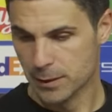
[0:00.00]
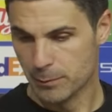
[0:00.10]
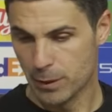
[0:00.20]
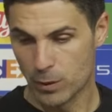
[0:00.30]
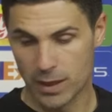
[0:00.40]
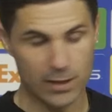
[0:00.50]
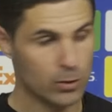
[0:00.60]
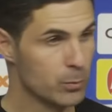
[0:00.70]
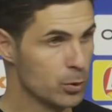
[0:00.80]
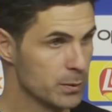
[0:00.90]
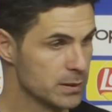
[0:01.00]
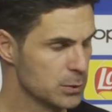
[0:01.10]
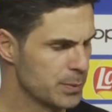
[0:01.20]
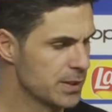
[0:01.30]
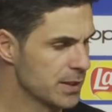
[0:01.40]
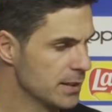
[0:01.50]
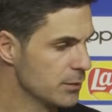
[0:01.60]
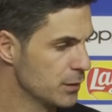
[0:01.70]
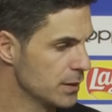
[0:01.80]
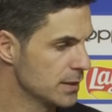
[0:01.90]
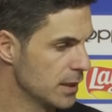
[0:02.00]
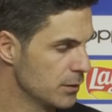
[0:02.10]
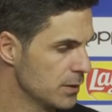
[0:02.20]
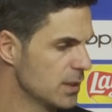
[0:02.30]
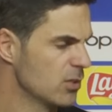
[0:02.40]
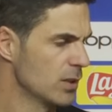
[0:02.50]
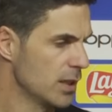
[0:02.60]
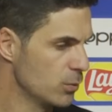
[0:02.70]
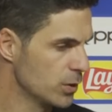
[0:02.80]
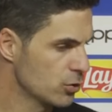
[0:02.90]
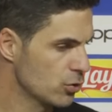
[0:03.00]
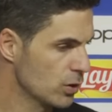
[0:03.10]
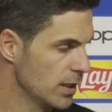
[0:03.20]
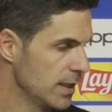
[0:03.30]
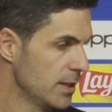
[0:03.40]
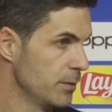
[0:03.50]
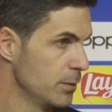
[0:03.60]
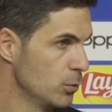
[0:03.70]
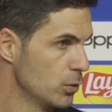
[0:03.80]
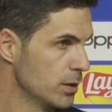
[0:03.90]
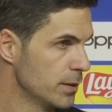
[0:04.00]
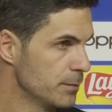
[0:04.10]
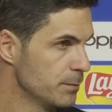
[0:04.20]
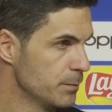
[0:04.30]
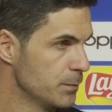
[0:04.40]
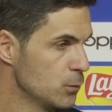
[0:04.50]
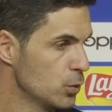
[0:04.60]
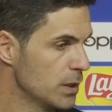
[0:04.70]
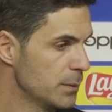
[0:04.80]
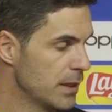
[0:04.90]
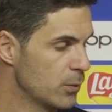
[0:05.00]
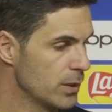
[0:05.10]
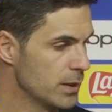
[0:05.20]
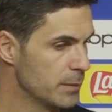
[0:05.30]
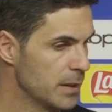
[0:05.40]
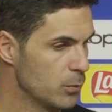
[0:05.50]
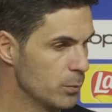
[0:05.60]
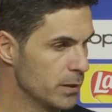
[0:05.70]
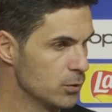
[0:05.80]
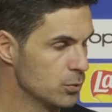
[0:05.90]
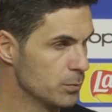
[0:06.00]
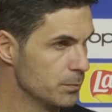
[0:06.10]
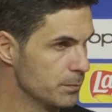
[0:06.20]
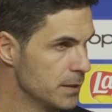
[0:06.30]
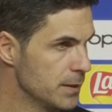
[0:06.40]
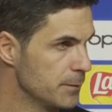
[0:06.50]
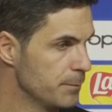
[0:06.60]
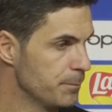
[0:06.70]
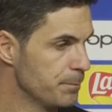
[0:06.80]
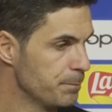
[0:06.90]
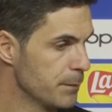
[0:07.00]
But we had our moments, especially in the first half. In the second half, we struggled a little bit more to keep that rhythm, that momentum.